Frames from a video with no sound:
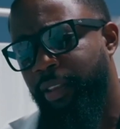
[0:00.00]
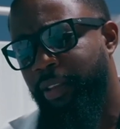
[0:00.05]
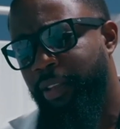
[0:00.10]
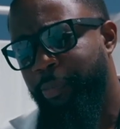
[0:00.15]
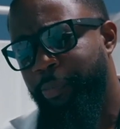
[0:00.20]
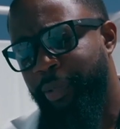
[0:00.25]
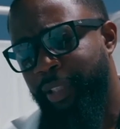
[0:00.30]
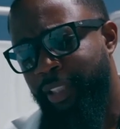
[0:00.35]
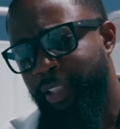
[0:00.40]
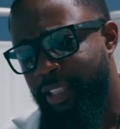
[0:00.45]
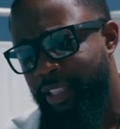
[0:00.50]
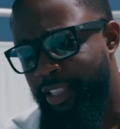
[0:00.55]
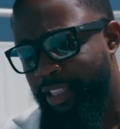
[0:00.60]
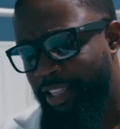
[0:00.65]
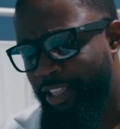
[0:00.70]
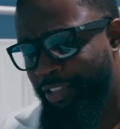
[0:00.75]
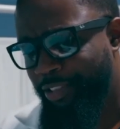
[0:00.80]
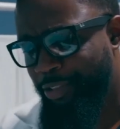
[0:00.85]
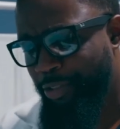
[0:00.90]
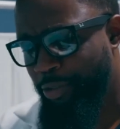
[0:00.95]
the police
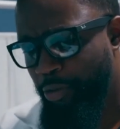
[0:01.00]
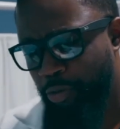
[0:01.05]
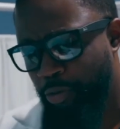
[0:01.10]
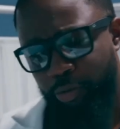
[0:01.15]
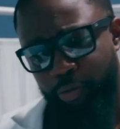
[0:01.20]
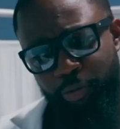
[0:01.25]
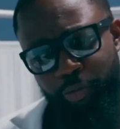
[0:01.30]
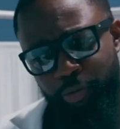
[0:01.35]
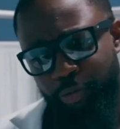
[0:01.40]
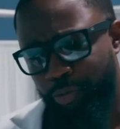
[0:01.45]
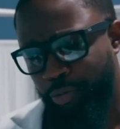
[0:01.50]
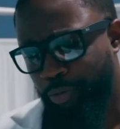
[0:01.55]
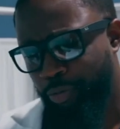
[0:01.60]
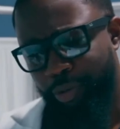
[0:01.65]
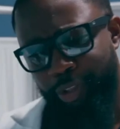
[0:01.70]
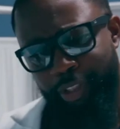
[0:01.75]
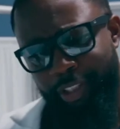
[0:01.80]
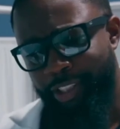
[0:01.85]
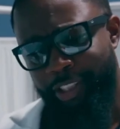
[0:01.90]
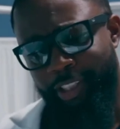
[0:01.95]
said you
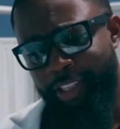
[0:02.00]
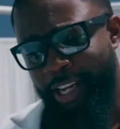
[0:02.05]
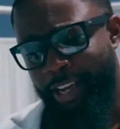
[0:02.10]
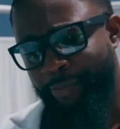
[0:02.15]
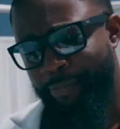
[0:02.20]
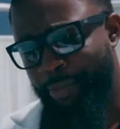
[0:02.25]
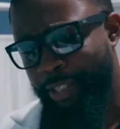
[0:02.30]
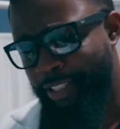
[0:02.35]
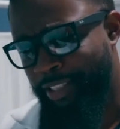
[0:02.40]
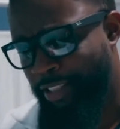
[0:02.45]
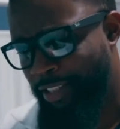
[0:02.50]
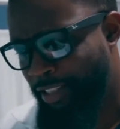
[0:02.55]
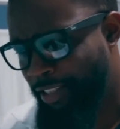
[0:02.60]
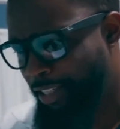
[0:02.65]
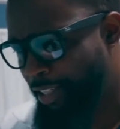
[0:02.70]
didn't have much to